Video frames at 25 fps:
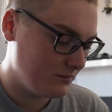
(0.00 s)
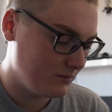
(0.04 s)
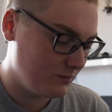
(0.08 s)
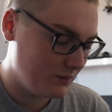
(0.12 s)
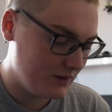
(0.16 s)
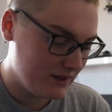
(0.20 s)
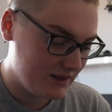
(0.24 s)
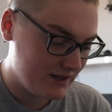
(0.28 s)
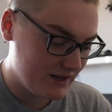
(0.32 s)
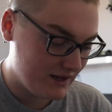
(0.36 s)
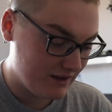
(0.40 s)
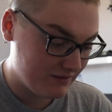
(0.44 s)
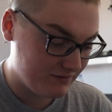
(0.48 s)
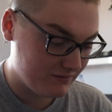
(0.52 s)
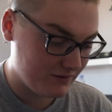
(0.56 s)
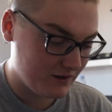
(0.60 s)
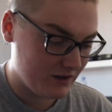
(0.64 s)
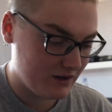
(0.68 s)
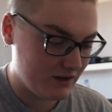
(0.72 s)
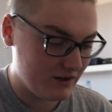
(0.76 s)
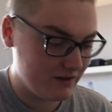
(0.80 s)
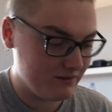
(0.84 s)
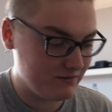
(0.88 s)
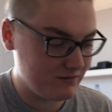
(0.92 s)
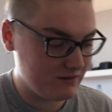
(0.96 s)
With the
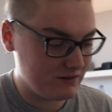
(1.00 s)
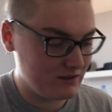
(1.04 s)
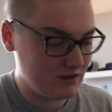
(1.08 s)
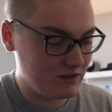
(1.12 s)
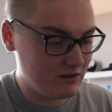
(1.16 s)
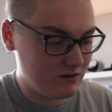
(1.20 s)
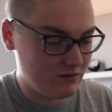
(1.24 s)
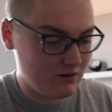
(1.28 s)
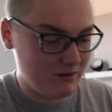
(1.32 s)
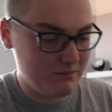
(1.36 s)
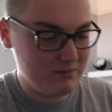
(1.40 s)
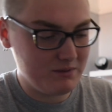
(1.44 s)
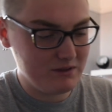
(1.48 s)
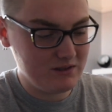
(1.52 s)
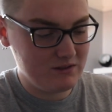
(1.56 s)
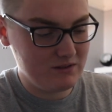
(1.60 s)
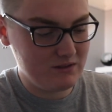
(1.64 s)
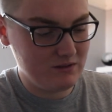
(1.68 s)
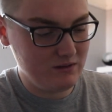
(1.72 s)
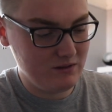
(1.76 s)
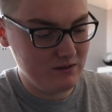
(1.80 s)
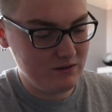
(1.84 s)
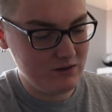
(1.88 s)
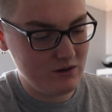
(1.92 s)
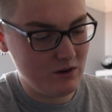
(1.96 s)
F5, the grip is
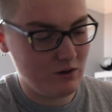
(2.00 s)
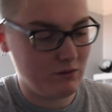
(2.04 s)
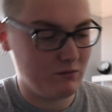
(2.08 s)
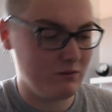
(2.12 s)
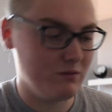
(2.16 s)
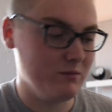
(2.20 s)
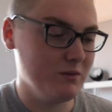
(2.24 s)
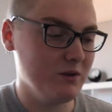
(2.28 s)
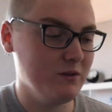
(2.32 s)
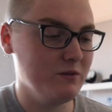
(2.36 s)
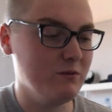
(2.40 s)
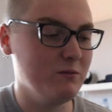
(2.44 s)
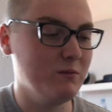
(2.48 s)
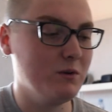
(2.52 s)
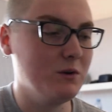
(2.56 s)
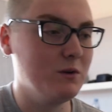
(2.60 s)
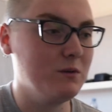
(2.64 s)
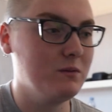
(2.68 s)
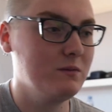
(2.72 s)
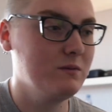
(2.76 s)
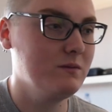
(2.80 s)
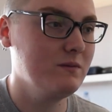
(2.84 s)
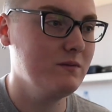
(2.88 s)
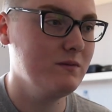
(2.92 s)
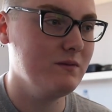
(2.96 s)
not removable,